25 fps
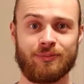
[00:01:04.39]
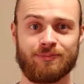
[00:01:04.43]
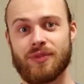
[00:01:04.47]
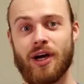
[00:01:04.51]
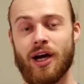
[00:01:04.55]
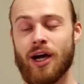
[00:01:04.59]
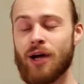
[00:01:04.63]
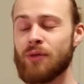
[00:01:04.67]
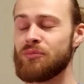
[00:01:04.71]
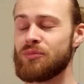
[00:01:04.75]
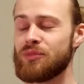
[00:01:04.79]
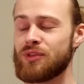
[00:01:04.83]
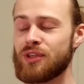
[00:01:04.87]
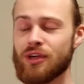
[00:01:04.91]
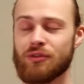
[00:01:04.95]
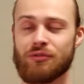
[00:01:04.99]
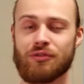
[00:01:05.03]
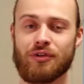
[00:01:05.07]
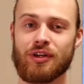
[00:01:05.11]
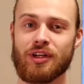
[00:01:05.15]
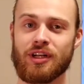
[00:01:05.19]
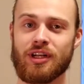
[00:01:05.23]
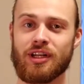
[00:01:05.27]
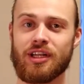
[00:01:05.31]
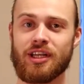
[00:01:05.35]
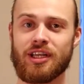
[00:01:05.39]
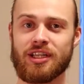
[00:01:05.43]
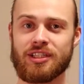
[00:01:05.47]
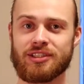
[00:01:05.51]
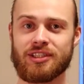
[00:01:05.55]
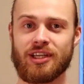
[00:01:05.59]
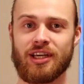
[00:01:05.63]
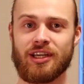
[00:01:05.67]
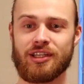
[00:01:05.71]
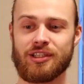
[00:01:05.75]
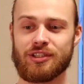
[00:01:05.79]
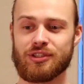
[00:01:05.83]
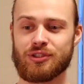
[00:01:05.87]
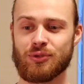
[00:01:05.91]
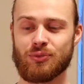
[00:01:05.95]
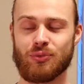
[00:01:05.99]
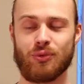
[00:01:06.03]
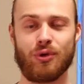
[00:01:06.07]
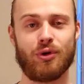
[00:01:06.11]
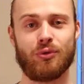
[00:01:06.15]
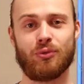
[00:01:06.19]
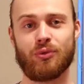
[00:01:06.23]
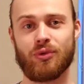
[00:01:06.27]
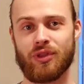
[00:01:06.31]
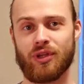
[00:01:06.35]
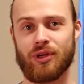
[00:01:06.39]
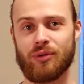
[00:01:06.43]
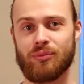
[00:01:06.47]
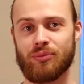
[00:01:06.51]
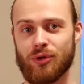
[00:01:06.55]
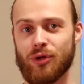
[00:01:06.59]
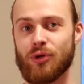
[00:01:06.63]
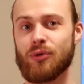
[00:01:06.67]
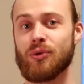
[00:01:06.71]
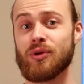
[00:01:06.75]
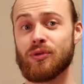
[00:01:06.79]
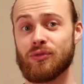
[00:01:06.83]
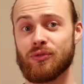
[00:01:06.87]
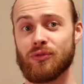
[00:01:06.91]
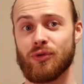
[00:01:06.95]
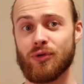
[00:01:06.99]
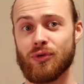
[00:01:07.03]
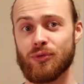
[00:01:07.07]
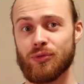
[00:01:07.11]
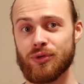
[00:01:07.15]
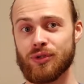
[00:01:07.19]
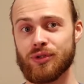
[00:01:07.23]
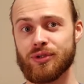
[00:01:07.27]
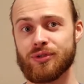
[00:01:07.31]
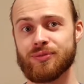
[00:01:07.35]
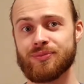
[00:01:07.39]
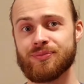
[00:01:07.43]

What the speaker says: I'm definitely excited to work with him going forward.